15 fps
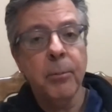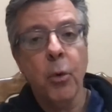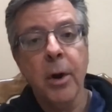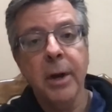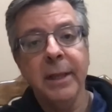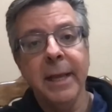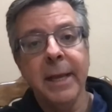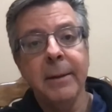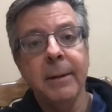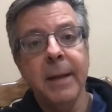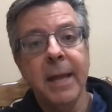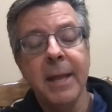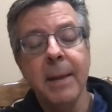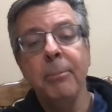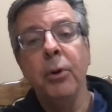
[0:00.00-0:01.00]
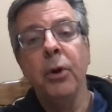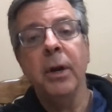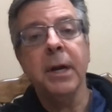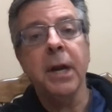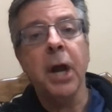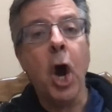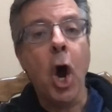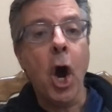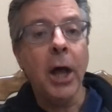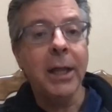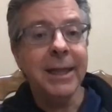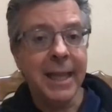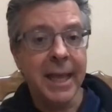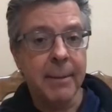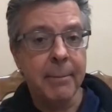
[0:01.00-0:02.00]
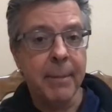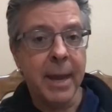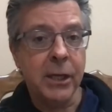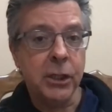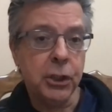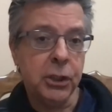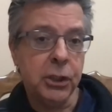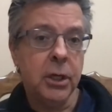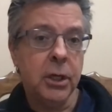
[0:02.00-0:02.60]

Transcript: more and they and then put an onlay mesh